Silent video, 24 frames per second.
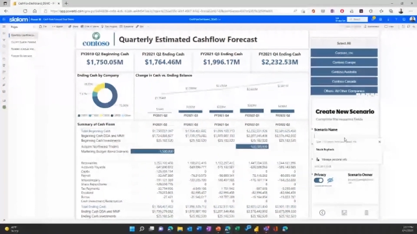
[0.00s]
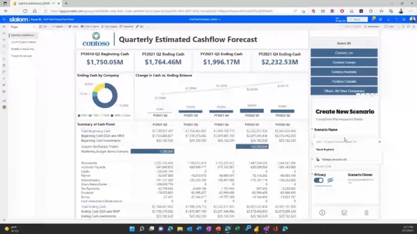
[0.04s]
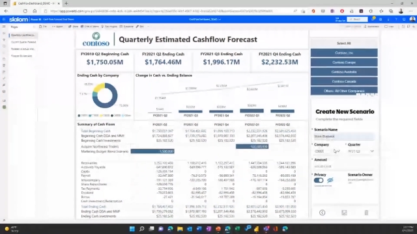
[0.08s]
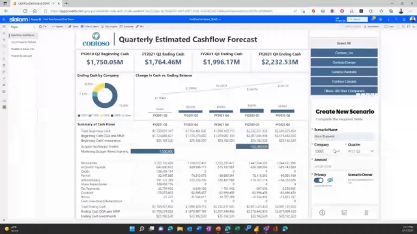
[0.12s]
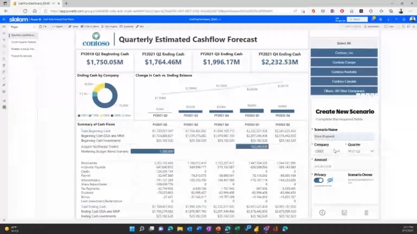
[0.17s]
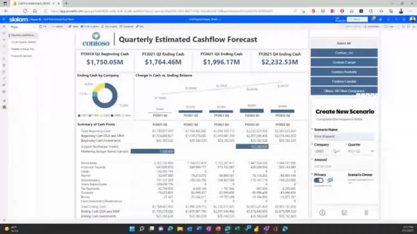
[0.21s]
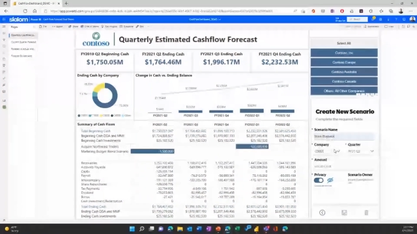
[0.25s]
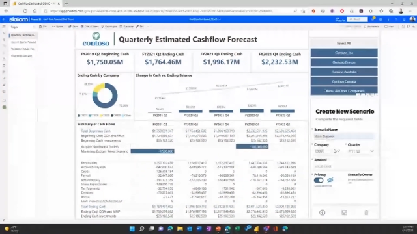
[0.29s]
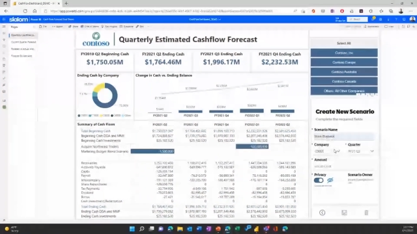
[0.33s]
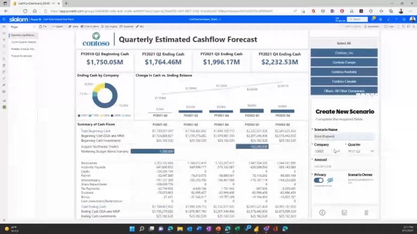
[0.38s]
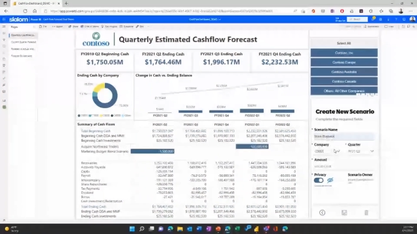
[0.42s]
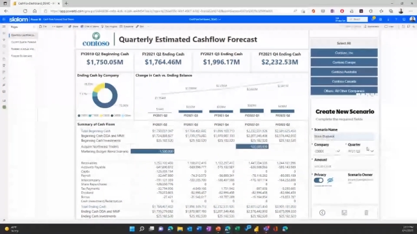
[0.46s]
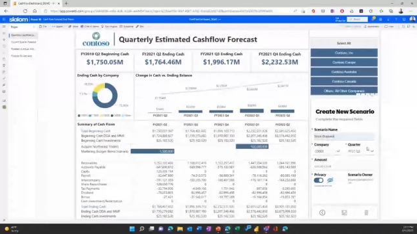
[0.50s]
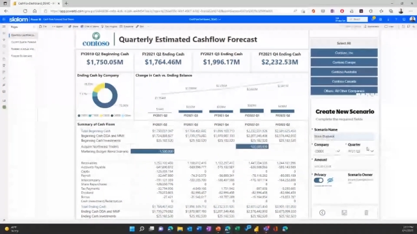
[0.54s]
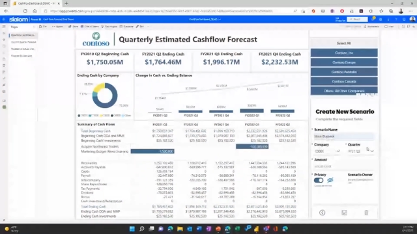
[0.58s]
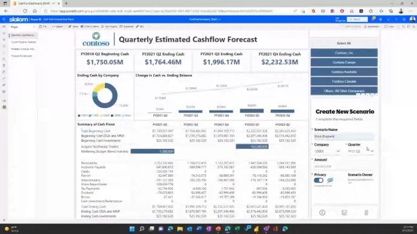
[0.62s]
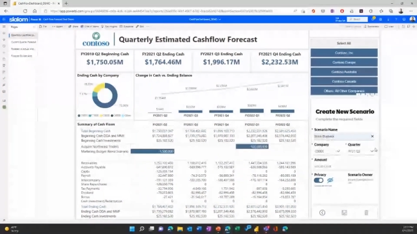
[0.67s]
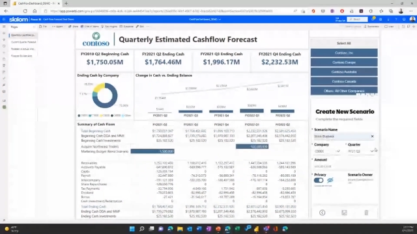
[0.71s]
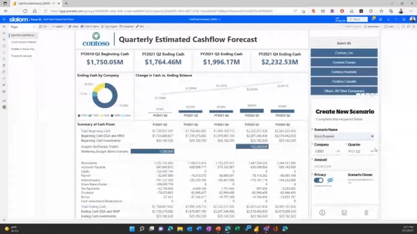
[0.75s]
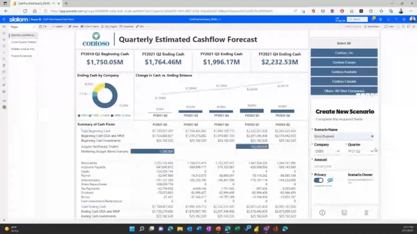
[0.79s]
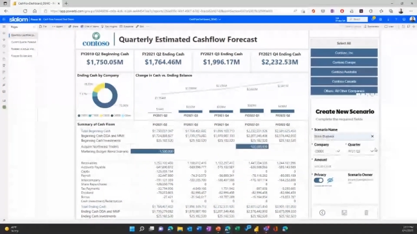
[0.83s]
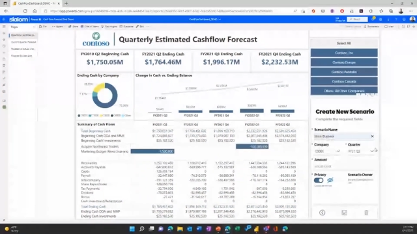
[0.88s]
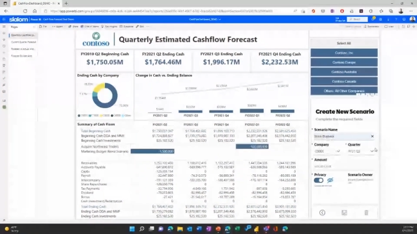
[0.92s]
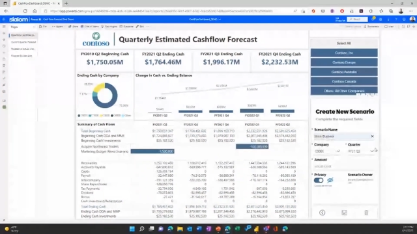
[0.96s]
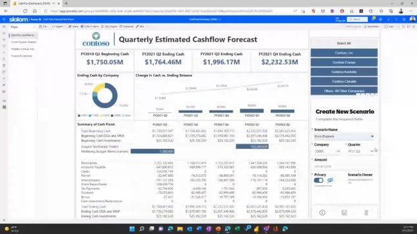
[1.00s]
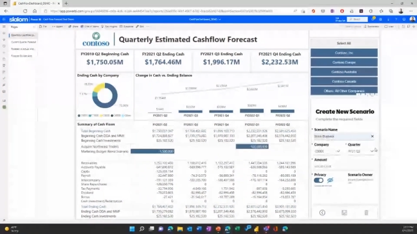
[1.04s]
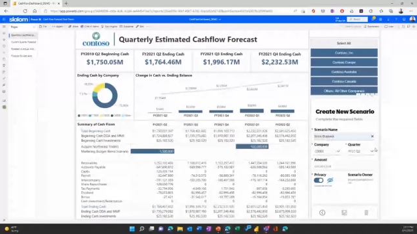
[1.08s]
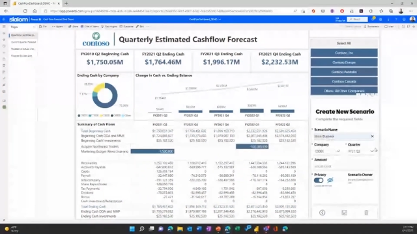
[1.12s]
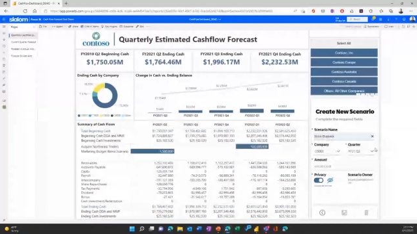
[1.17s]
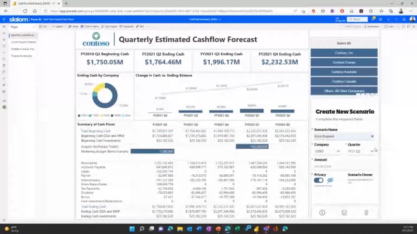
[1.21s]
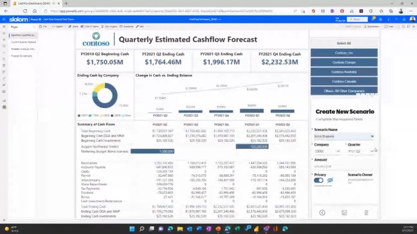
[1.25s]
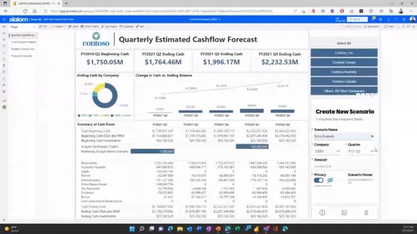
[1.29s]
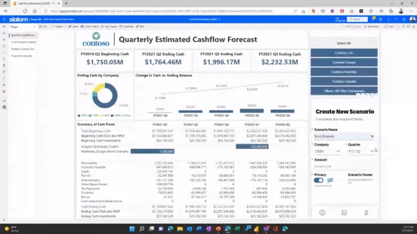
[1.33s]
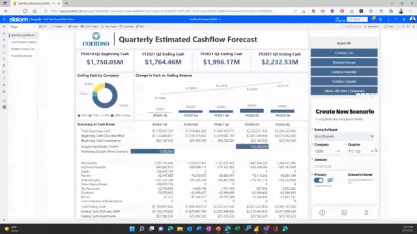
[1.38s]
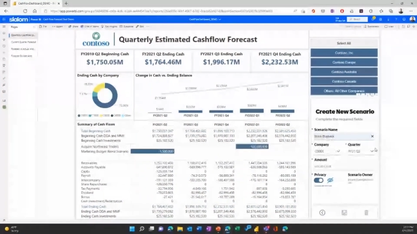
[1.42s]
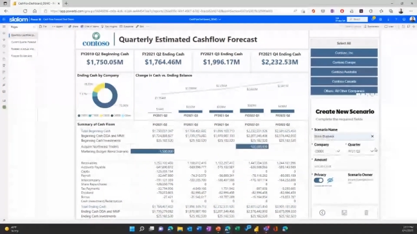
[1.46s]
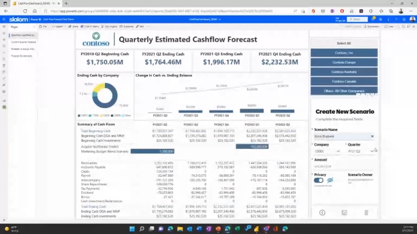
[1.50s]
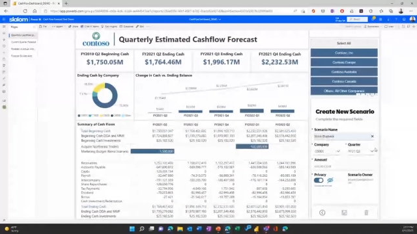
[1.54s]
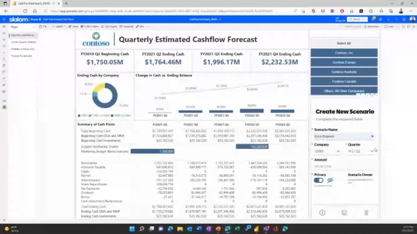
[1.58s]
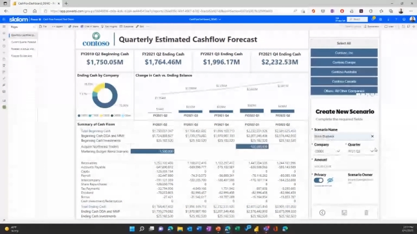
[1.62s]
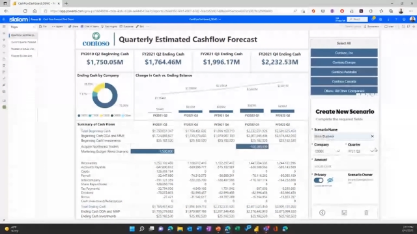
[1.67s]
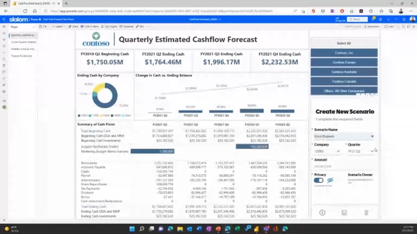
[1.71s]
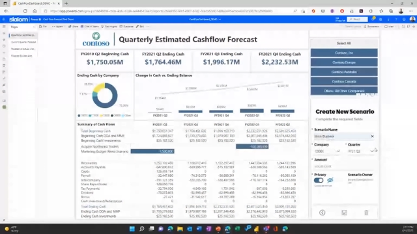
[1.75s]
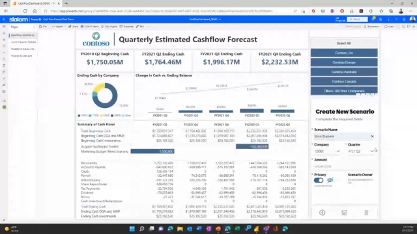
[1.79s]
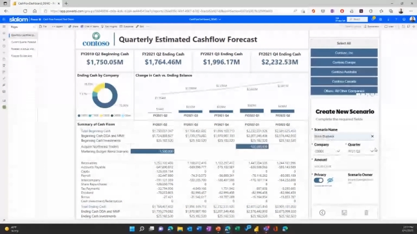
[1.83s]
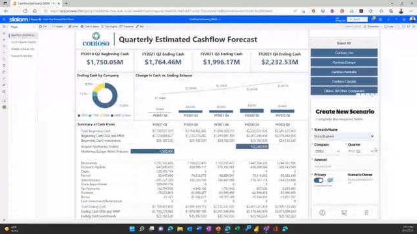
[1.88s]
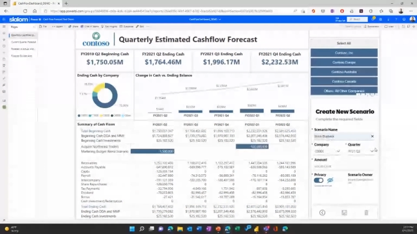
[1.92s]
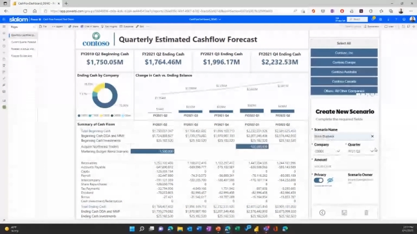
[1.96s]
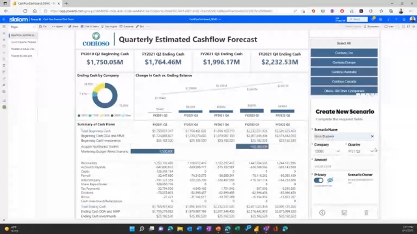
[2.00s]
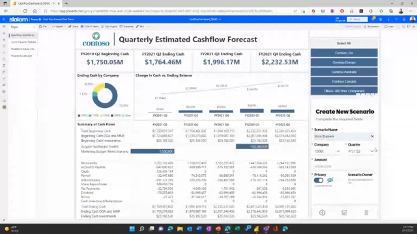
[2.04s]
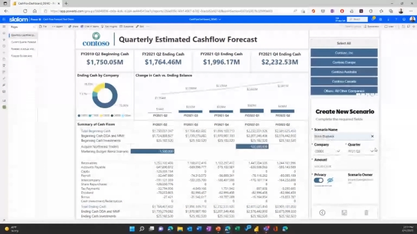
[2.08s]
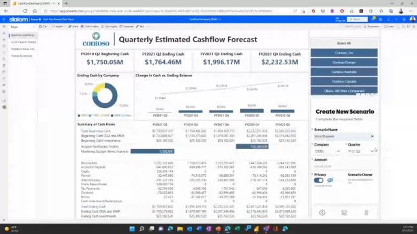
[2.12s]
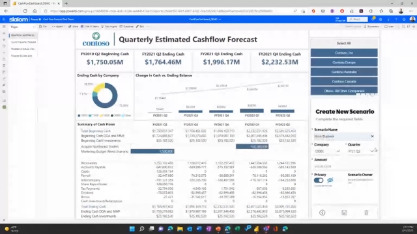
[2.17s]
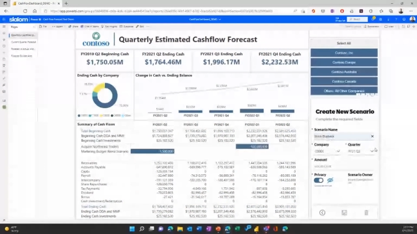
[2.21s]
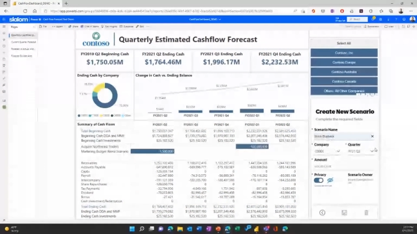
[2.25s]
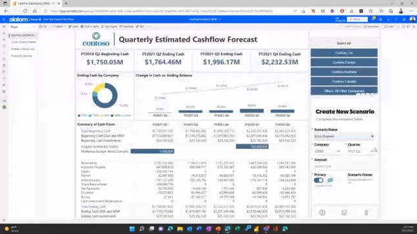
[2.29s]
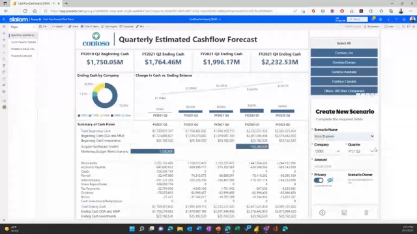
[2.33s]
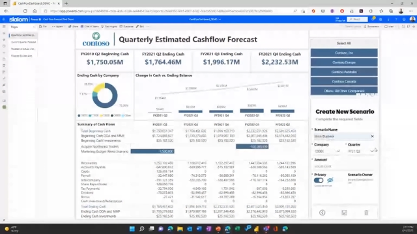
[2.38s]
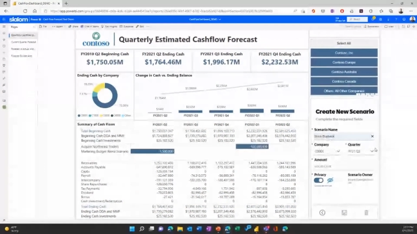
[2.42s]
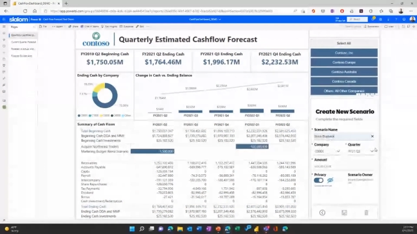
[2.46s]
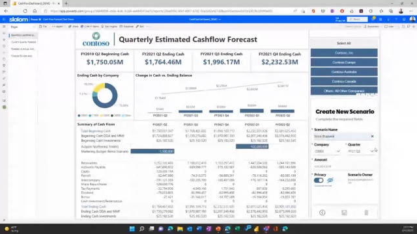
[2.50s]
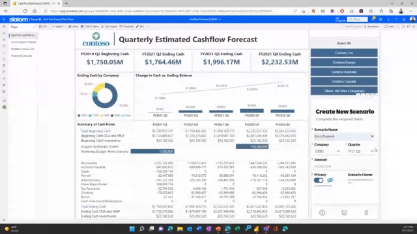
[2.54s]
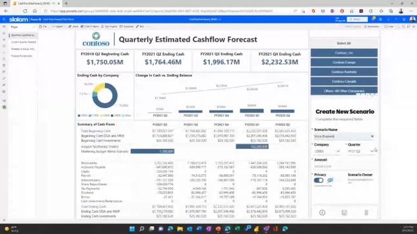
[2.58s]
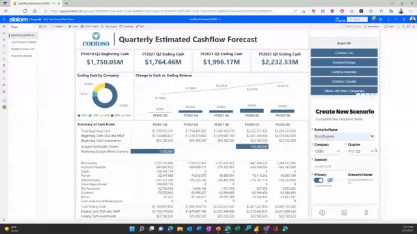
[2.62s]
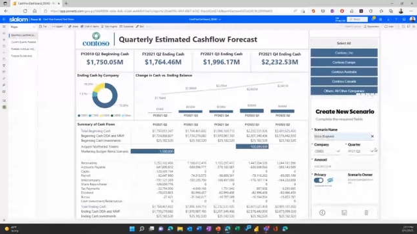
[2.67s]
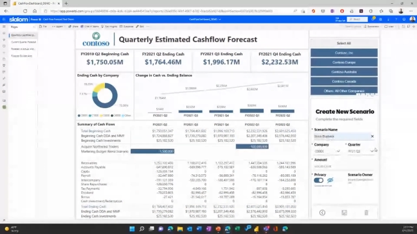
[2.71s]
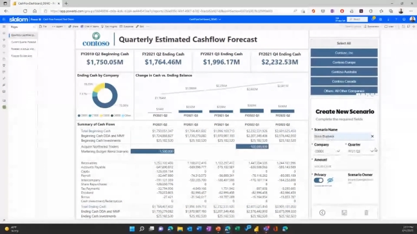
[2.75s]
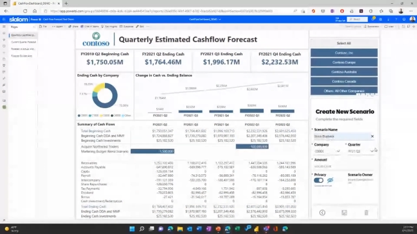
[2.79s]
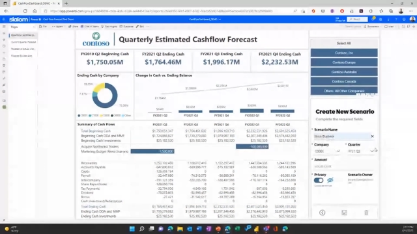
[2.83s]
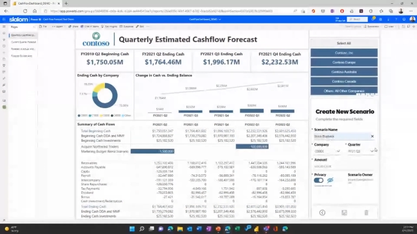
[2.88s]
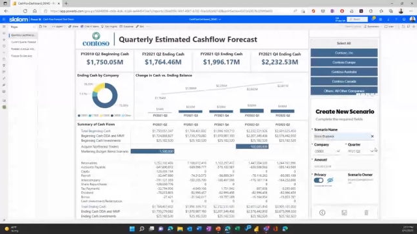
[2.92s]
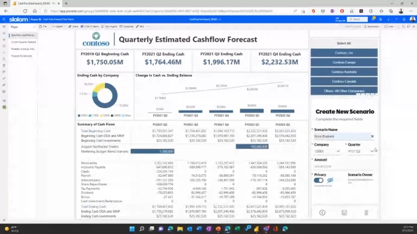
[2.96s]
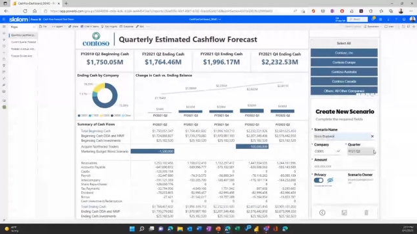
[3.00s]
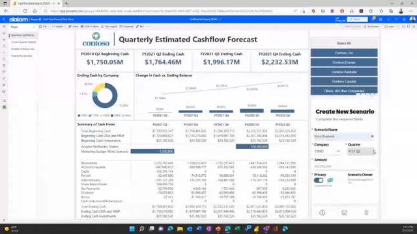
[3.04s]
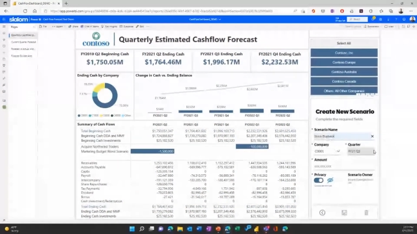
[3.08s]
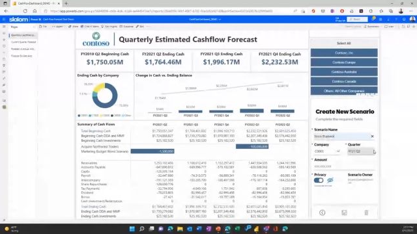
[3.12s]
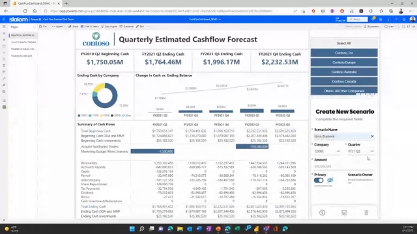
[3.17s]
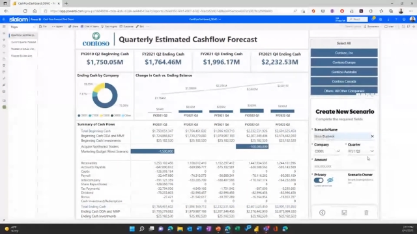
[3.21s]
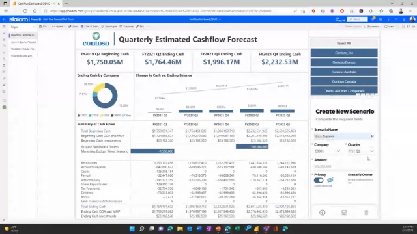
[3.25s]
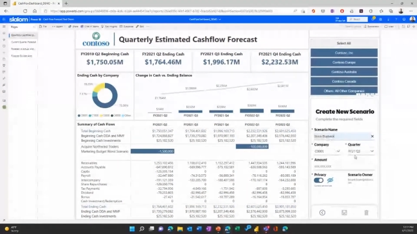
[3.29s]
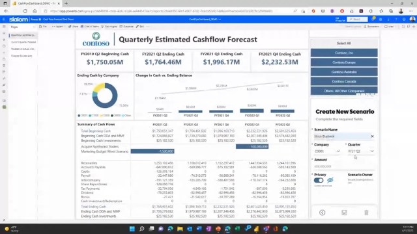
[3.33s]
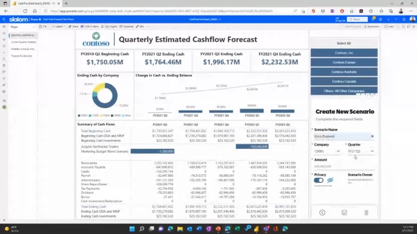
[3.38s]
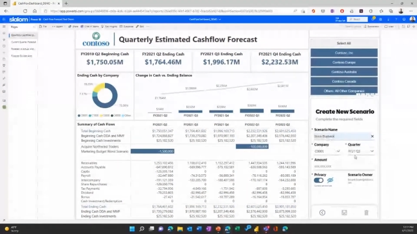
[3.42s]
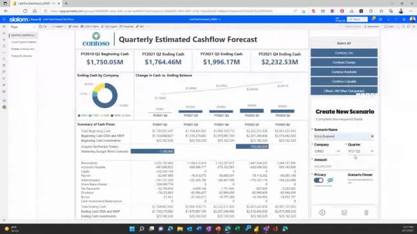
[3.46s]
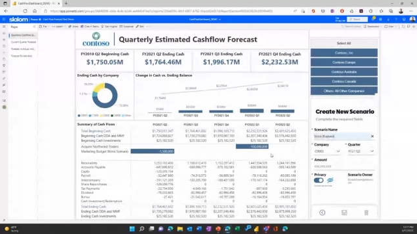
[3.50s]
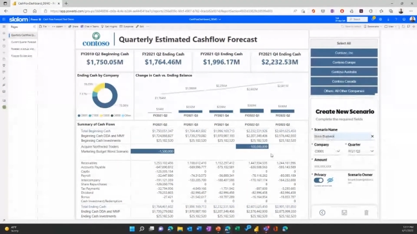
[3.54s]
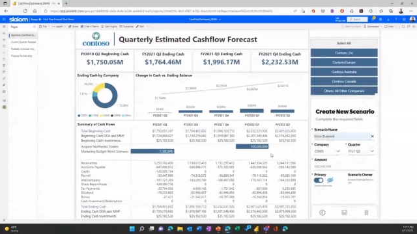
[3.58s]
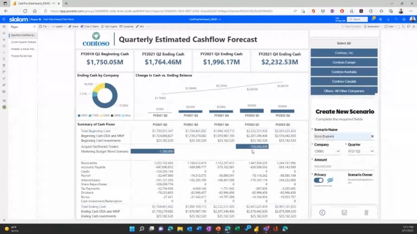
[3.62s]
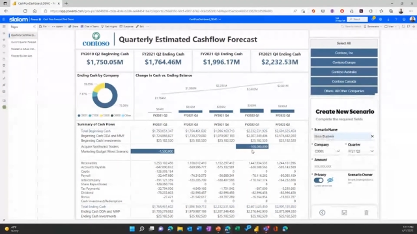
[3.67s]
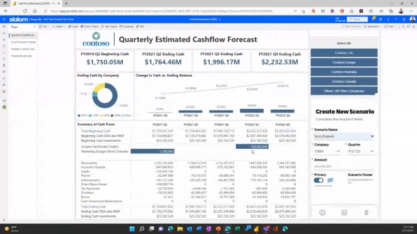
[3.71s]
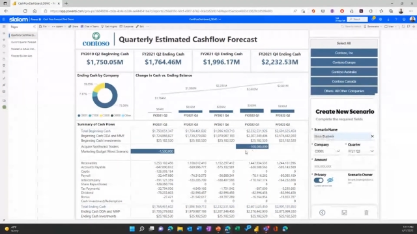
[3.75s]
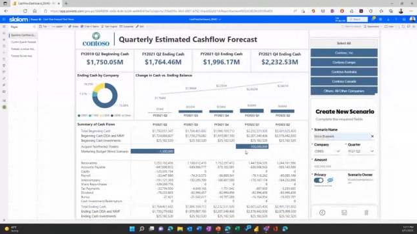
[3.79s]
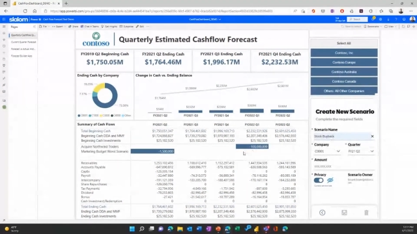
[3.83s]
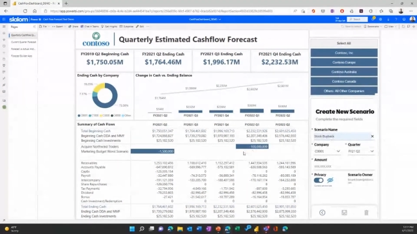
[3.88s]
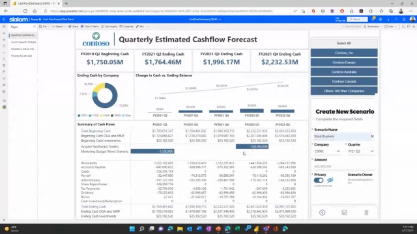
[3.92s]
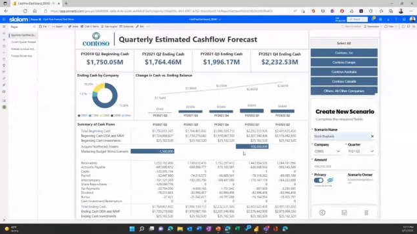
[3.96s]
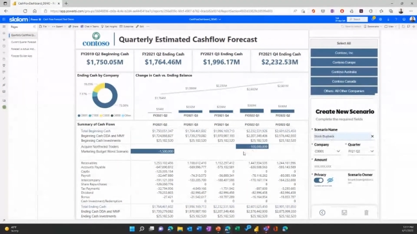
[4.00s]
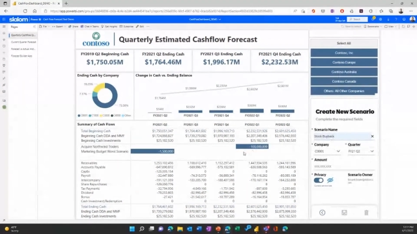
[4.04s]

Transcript: Nobody's mouth can be seen.